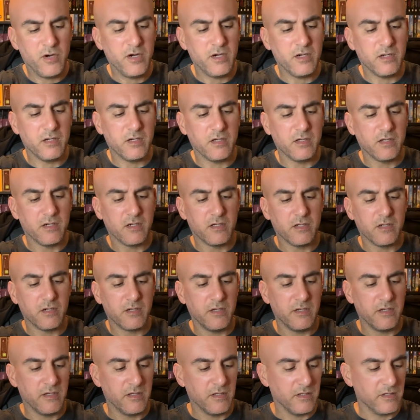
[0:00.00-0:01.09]
it.
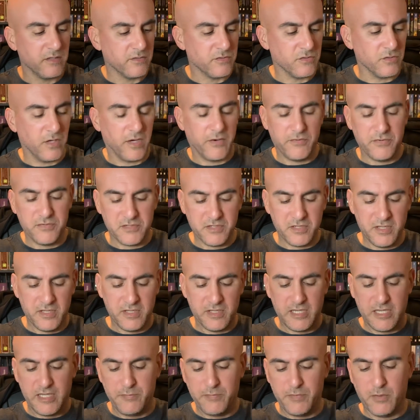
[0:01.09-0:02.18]
So obviously he
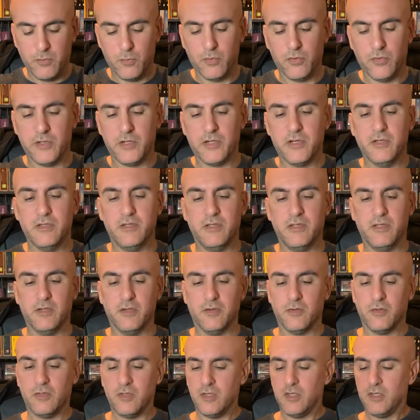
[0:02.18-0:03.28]
gave me a really good
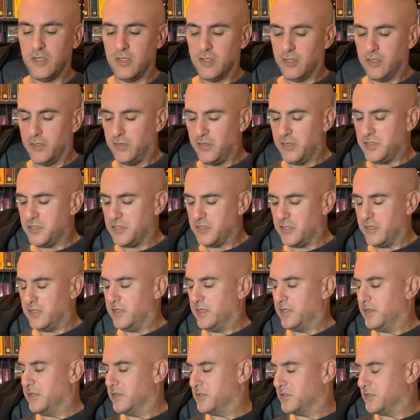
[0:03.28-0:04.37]
deal. This
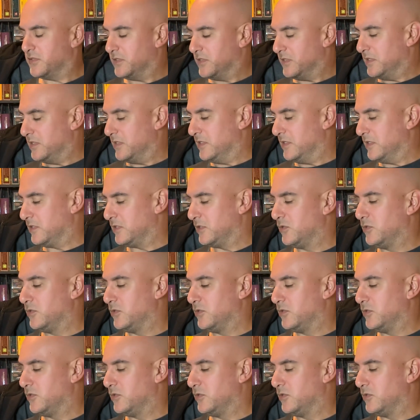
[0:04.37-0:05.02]
is the